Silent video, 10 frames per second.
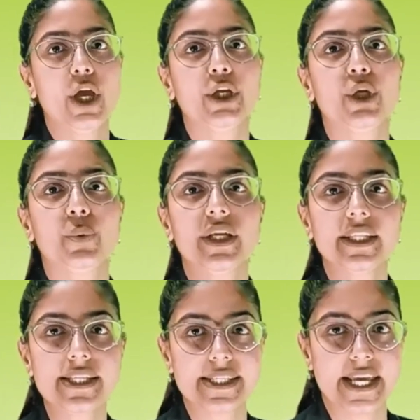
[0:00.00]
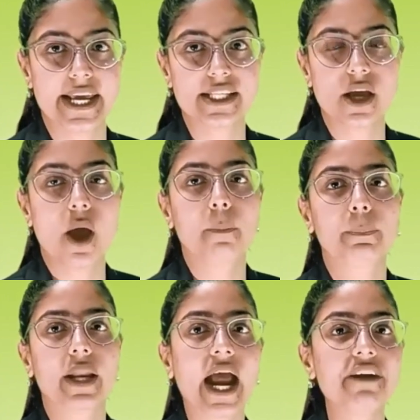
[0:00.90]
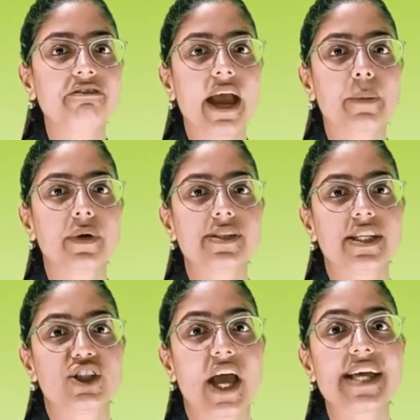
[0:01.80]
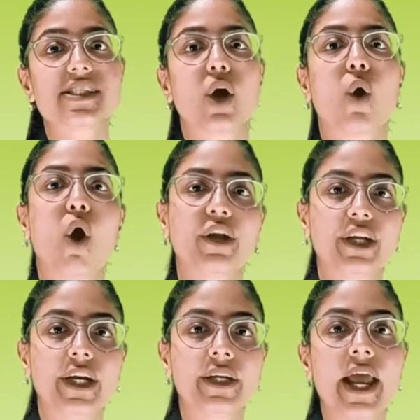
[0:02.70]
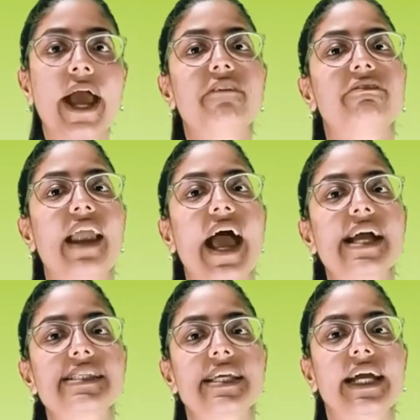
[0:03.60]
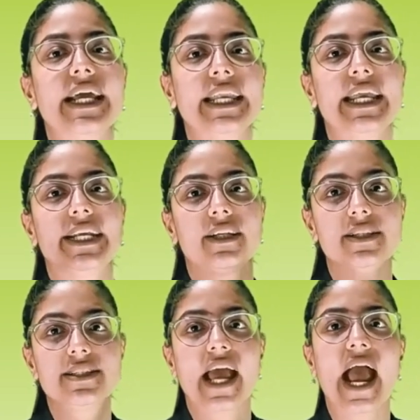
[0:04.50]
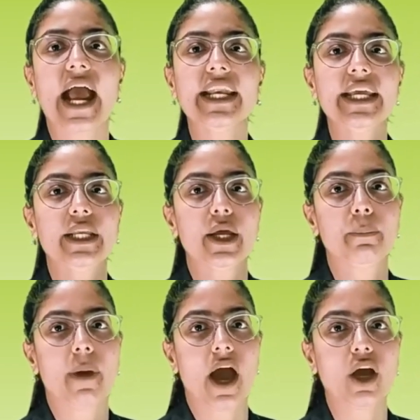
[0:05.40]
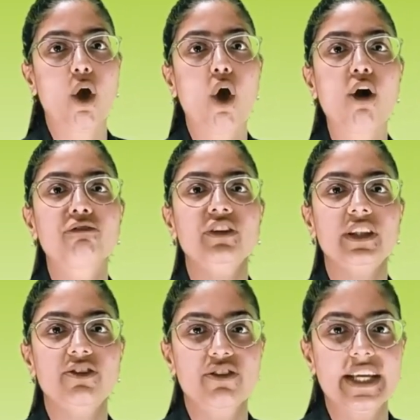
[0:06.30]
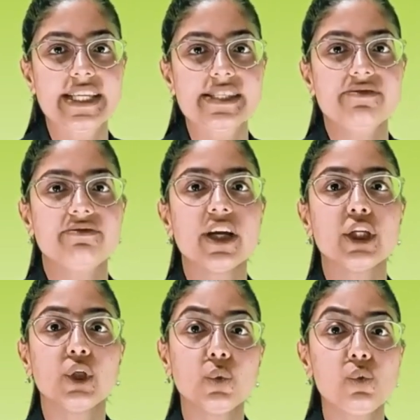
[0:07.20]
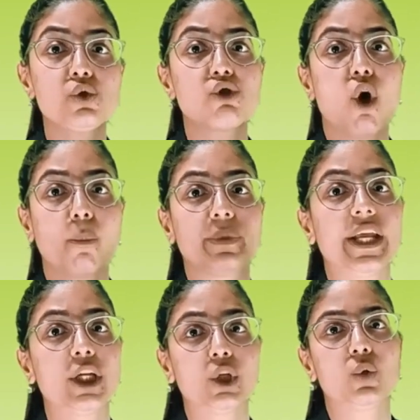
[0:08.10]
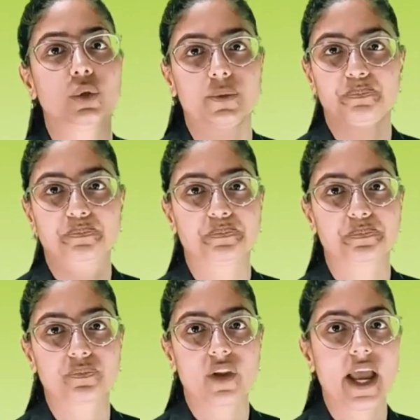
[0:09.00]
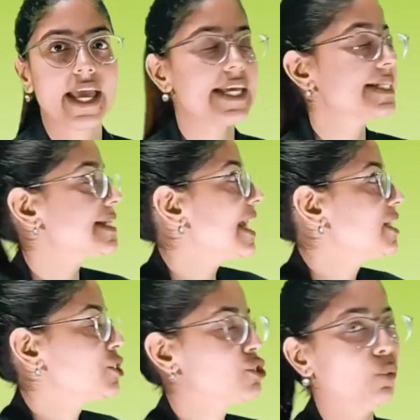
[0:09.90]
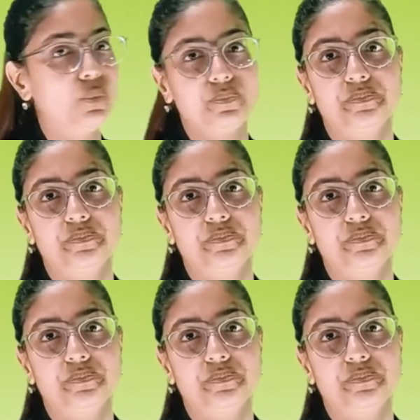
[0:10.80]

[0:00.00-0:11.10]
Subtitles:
During this stage, plant fibers such as cotton, flax, nettles and inner bark of trees were used to obtain cloth. Stage 2.